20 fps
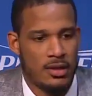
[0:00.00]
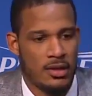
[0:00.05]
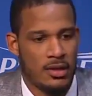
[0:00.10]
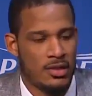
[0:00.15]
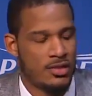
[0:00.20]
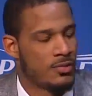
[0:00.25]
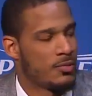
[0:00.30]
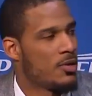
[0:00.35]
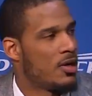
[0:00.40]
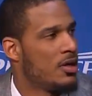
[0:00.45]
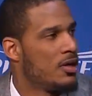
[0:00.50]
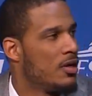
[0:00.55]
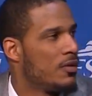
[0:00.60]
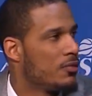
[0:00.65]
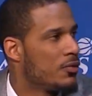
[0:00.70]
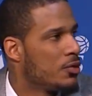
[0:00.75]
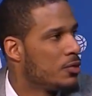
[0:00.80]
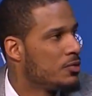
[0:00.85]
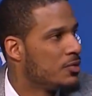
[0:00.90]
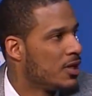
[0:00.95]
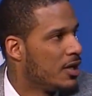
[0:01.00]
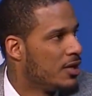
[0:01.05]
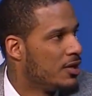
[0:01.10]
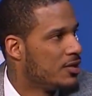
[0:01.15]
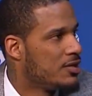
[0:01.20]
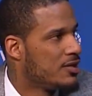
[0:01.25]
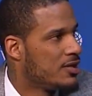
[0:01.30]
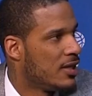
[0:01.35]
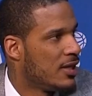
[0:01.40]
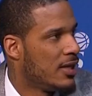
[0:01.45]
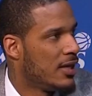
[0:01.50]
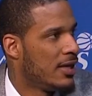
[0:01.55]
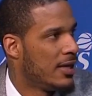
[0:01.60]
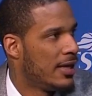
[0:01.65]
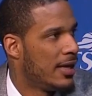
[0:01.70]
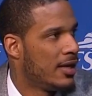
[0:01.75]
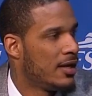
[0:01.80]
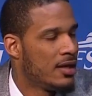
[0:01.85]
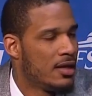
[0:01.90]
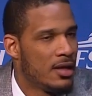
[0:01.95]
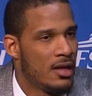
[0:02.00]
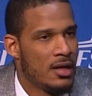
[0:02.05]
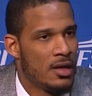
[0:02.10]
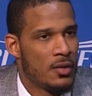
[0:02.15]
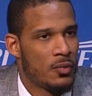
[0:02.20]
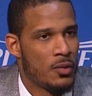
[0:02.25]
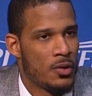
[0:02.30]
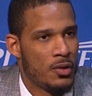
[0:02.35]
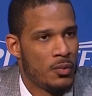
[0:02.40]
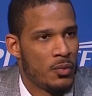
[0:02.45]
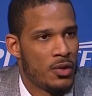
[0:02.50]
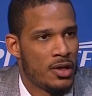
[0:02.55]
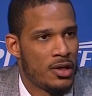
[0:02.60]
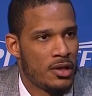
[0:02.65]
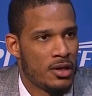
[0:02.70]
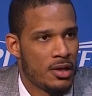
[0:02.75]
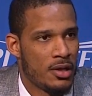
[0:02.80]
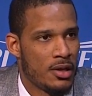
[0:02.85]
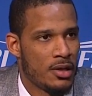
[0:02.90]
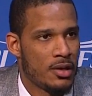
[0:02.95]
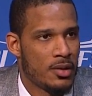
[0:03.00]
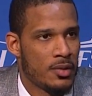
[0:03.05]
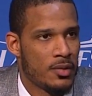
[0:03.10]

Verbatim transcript: a smart enough group to understand that when one of your